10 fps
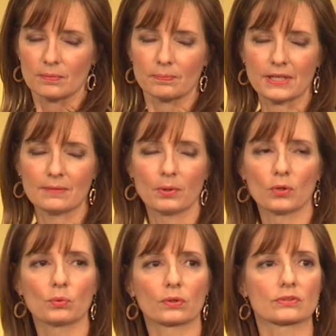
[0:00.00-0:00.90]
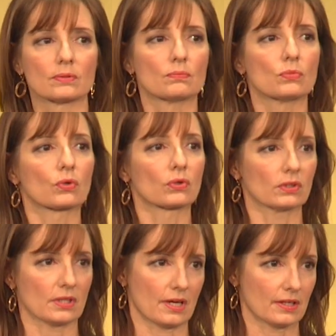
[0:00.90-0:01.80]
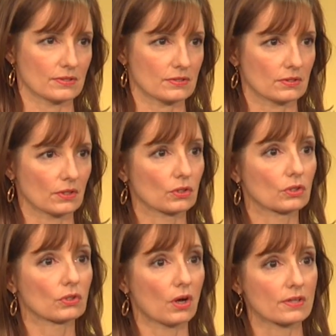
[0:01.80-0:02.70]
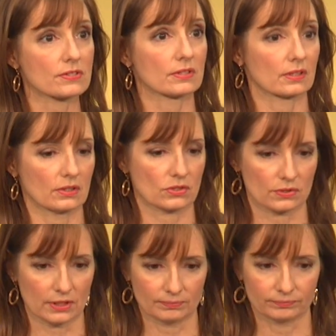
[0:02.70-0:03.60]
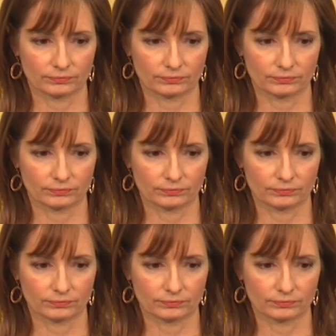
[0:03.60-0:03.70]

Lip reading: People were demoralized across the country